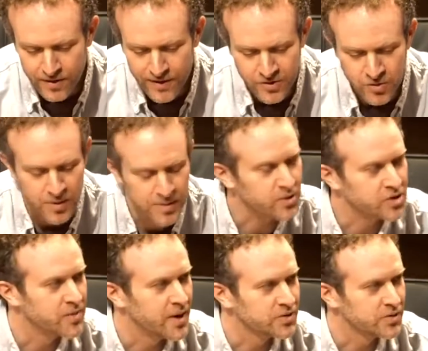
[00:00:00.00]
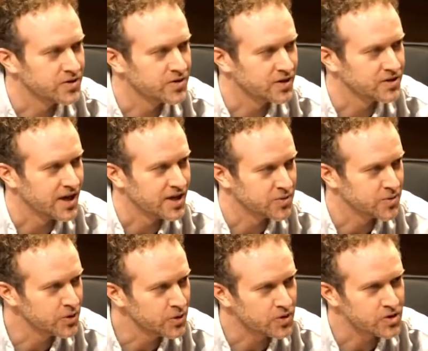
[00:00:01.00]
think that's what people expect when you talk to
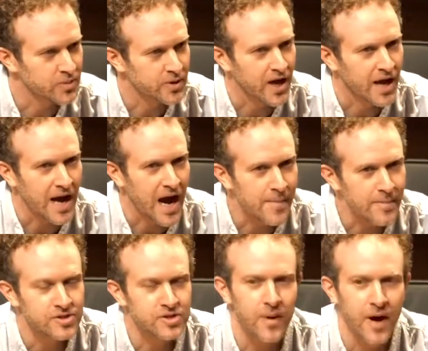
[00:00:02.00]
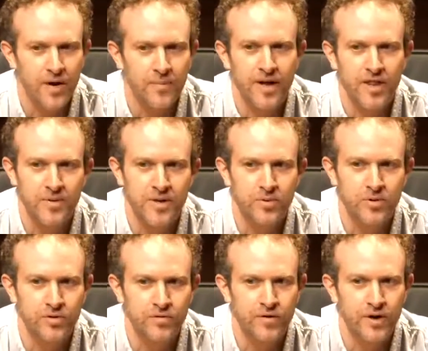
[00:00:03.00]
entrepreneurs. But I'm inspired by the people
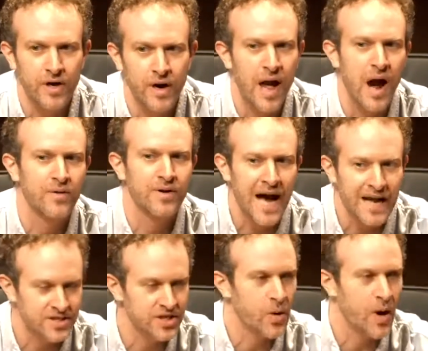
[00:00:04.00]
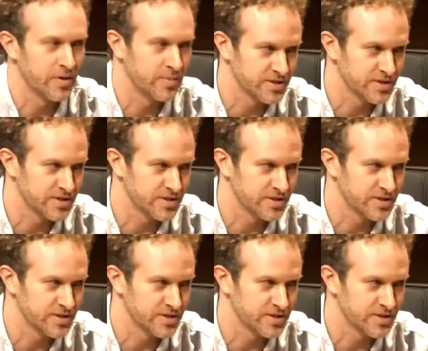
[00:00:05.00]
who figure out how not to go out of